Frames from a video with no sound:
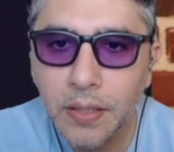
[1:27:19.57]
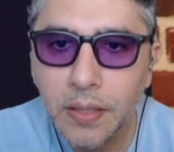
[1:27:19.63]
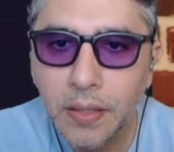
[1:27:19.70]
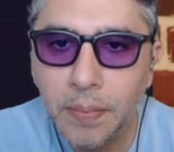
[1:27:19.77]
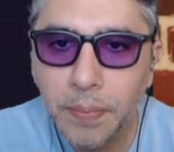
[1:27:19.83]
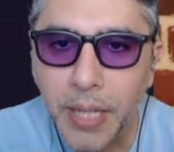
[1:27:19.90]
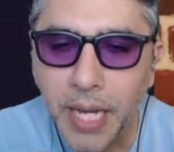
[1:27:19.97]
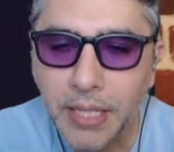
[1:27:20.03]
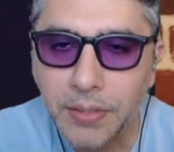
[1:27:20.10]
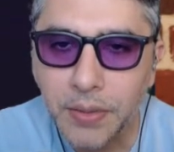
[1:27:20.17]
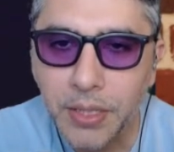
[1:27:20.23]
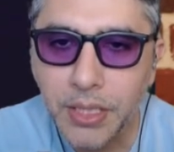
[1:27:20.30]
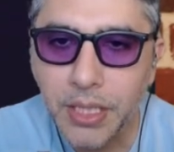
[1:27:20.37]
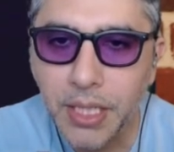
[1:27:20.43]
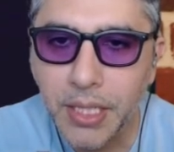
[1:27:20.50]
password
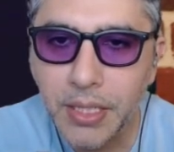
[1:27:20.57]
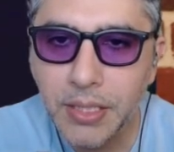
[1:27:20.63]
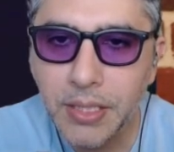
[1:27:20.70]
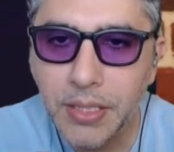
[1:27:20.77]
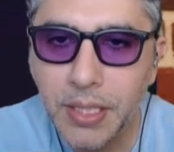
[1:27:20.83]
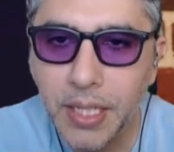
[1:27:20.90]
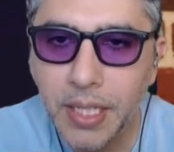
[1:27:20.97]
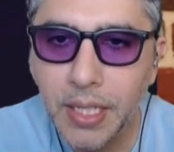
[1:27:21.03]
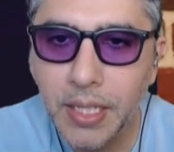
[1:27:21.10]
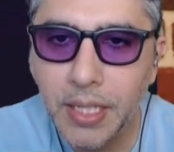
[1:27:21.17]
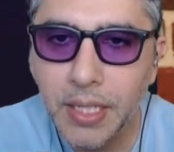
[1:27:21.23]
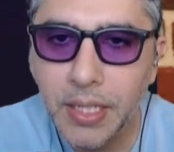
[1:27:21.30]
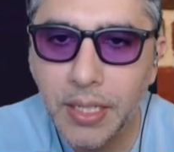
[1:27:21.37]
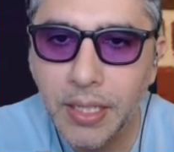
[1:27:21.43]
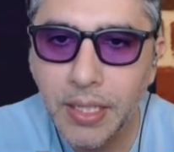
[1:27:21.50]
change set,
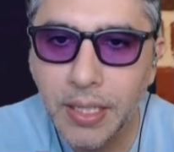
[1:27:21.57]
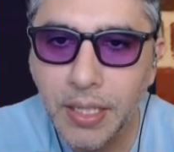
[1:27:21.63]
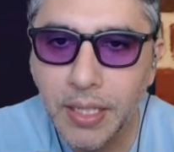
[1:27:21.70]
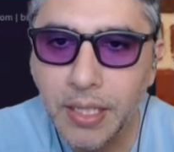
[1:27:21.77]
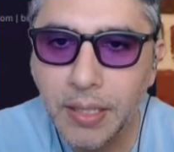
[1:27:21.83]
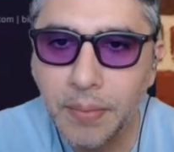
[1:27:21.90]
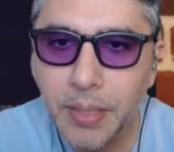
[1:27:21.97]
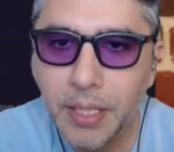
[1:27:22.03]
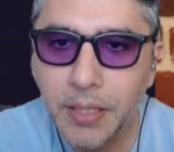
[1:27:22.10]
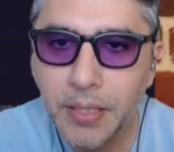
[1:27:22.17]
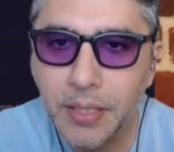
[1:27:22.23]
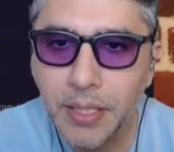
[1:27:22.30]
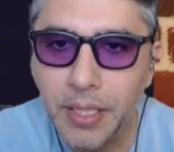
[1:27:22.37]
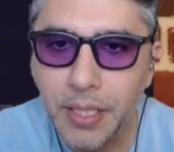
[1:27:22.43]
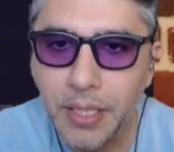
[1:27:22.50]
email
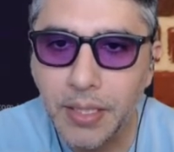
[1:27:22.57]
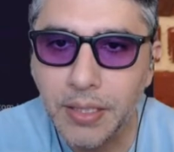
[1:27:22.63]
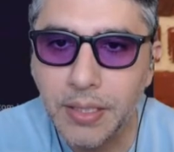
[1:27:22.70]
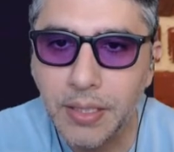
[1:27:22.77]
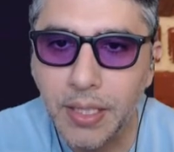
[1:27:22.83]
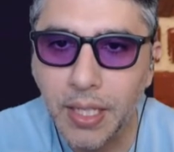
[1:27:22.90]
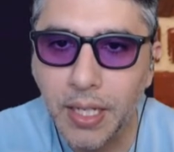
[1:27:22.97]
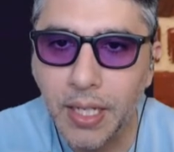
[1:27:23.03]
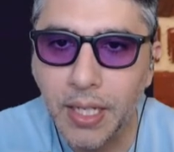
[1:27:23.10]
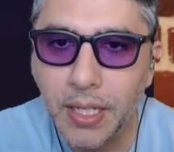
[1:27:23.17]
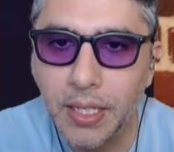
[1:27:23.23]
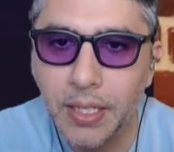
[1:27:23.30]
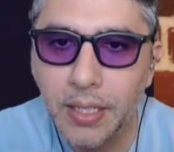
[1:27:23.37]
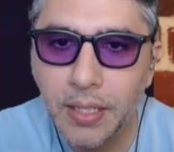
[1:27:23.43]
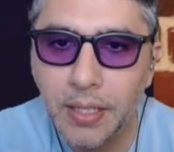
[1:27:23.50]
change set,
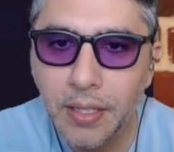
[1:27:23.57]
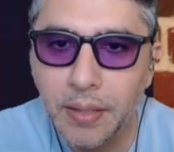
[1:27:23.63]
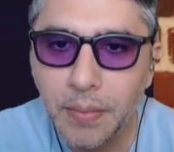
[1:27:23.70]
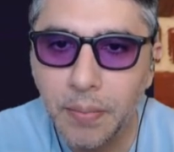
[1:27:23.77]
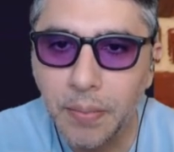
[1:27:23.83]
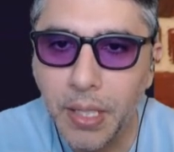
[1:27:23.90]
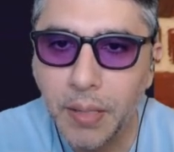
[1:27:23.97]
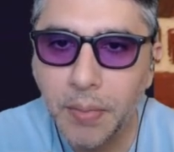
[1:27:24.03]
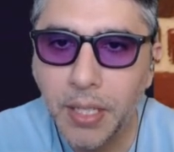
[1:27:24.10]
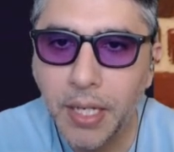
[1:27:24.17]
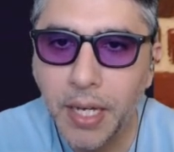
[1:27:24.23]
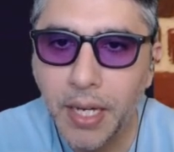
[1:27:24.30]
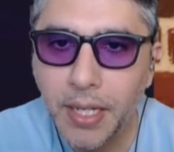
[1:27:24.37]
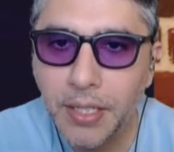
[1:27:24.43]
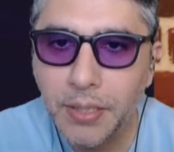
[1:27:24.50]
maybe
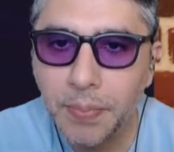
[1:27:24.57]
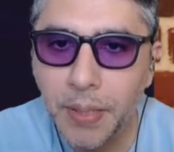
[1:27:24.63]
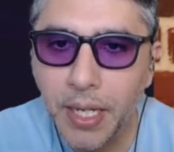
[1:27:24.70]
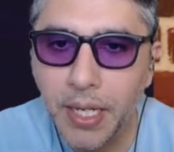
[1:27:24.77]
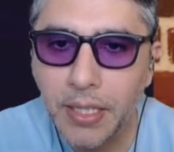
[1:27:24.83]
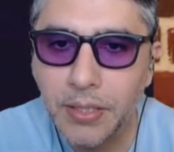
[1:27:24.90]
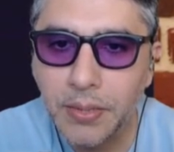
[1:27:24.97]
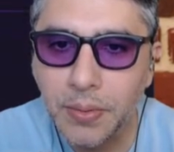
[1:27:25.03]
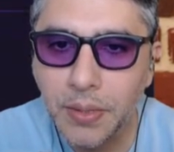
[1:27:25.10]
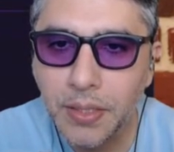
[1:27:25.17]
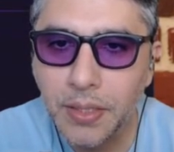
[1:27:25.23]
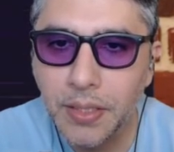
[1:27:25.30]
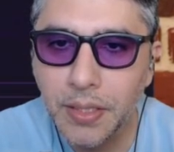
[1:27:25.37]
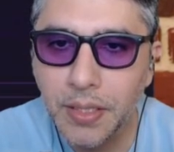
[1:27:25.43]
hash password.